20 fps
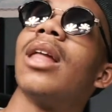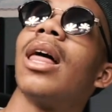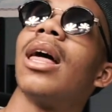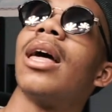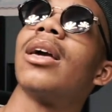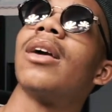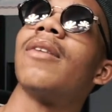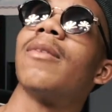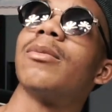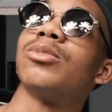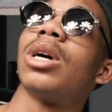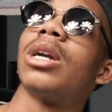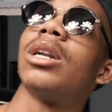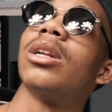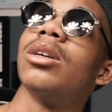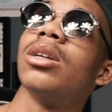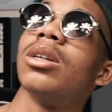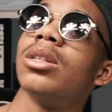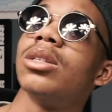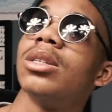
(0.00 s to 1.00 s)
like if I'm trying
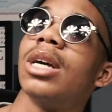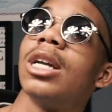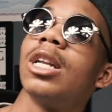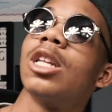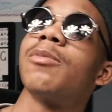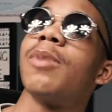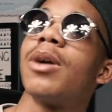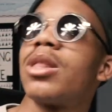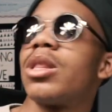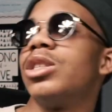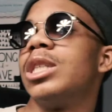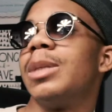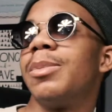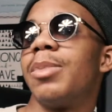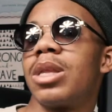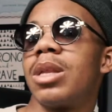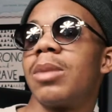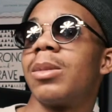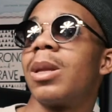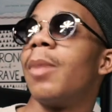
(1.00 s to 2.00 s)
to get a sponsorship
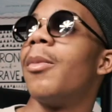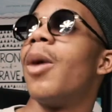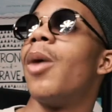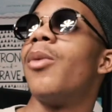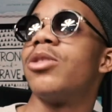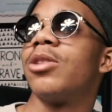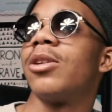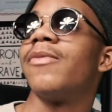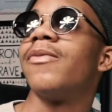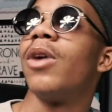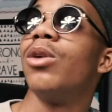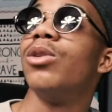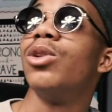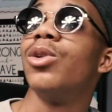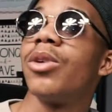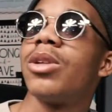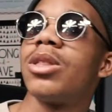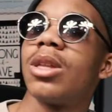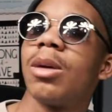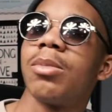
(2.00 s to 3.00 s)
or something, I'm always on the phone
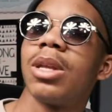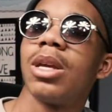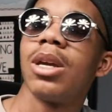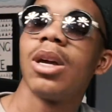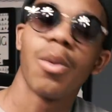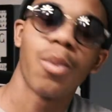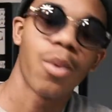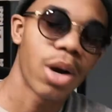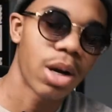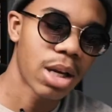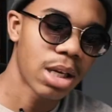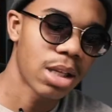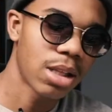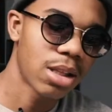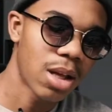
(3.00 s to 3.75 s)
doing something and working.